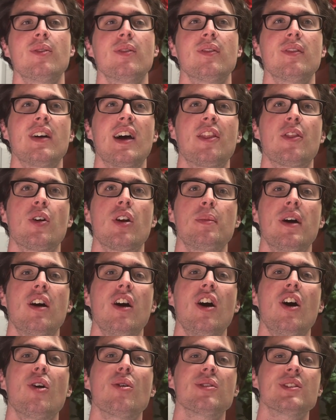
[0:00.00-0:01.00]
I thought
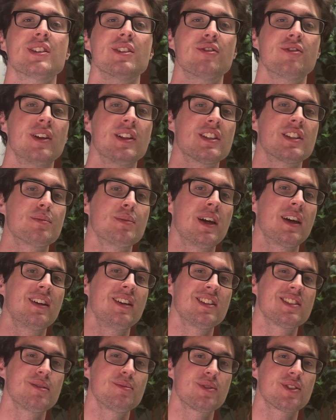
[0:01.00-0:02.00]
about, defense
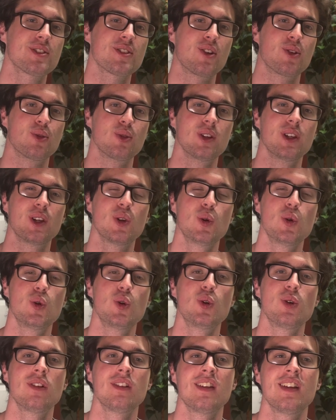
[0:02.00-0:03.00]
mechanisms are really
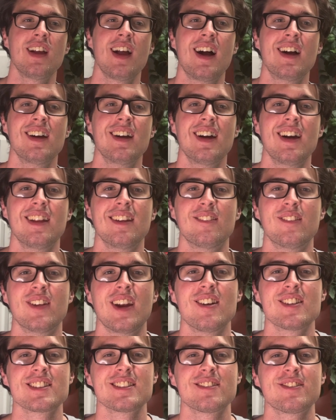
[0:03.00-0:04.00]
cool. And when I
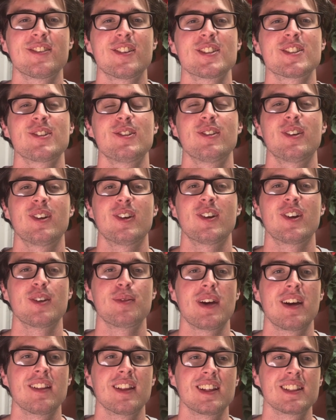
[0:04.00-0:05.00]
was first heard
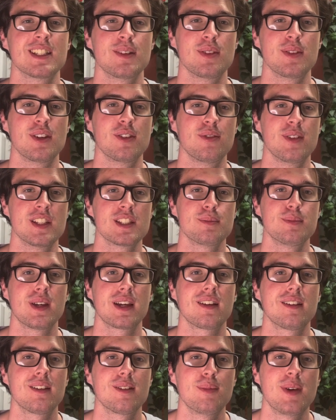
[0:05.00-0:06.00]
about like some of the defense
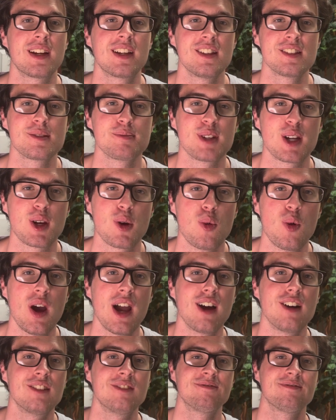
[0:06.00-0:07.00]
mechanisms, I'm like,
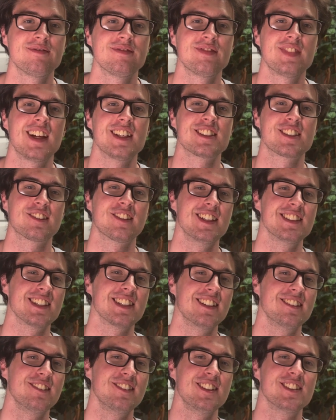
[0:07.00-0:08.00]
wow, that's crazy. I
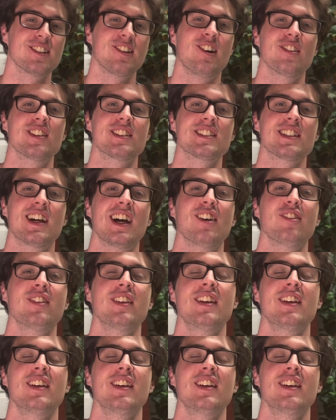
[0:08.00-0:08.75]
do these all the time,